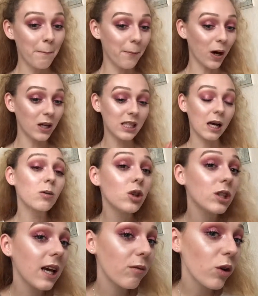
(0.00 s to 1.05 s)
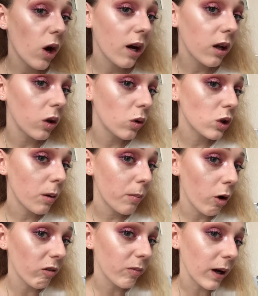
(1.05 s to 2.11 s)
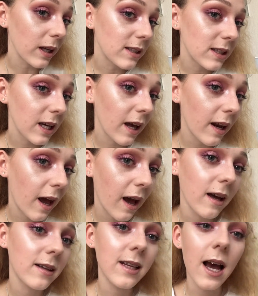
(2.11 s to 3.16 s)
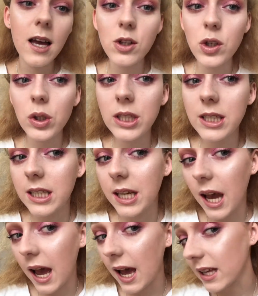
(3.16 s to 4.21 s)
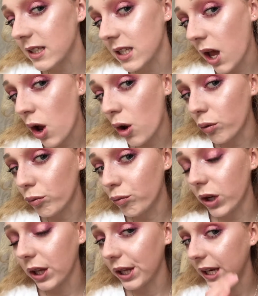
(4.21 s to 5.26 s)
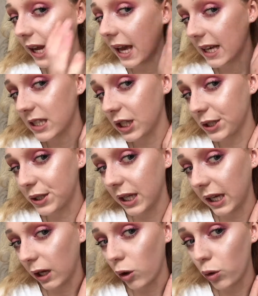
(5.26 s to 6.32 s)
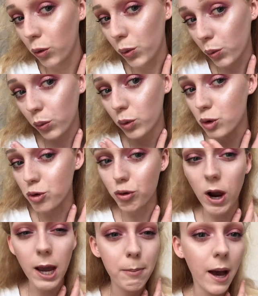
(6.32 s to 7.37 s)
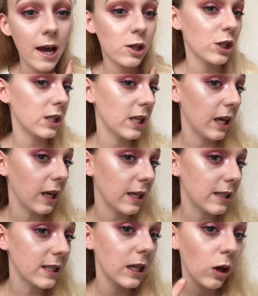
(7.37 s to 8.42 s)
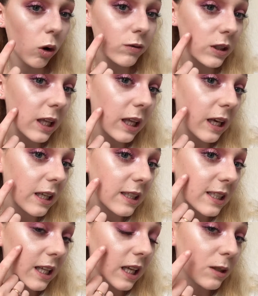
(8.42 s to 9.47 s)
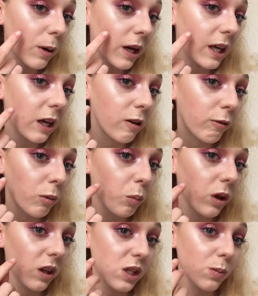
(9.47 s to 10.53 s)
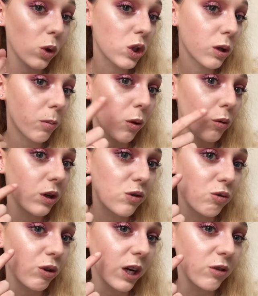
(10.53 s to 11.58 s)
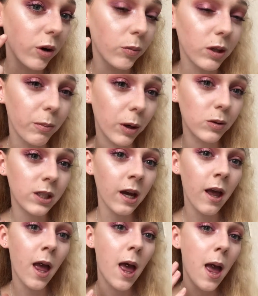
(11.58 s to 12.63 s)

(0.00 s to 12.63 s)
But I'll just give you a close-up of my skin, and as you can see, it is really nice. There's like no dry patches that you can see. Obviously you can see this bit here from where the spots come through and it's red round about it.